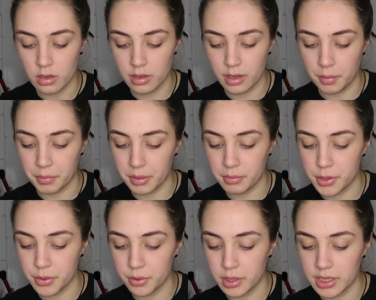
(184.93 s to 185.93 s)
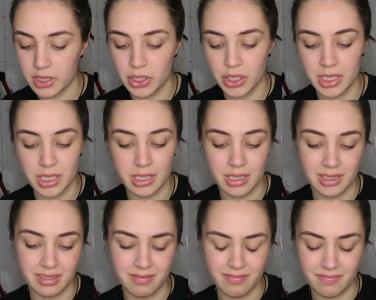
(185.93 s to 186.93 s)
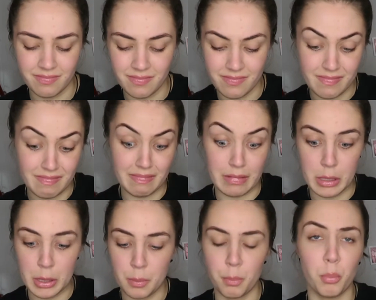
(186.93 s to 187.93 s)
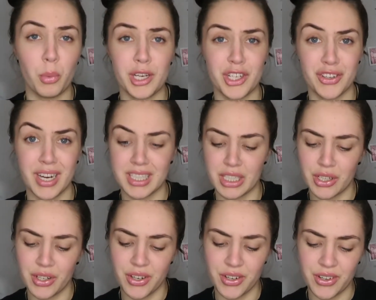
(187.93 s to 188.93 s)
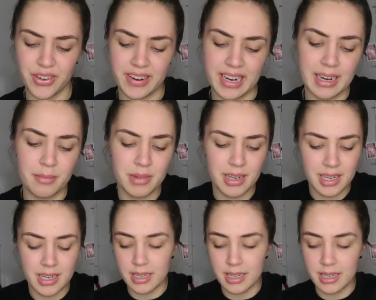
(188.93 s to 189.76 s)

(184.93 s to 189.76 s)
I'm sure this is just a moisturizing cream.